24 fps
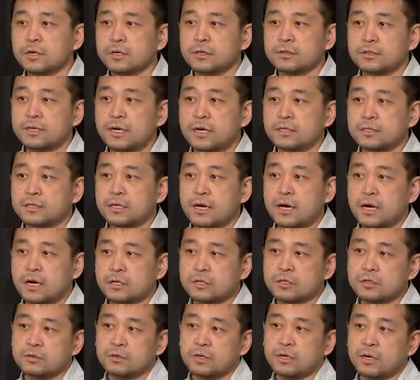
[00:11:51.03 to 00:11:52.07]
that
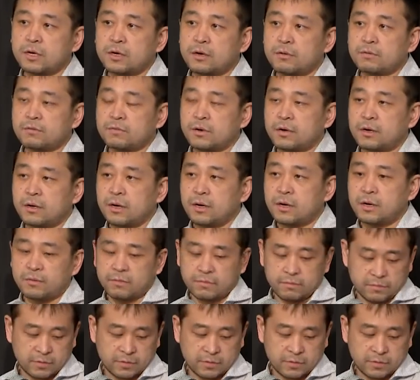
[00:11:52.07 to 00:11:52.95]
actually have a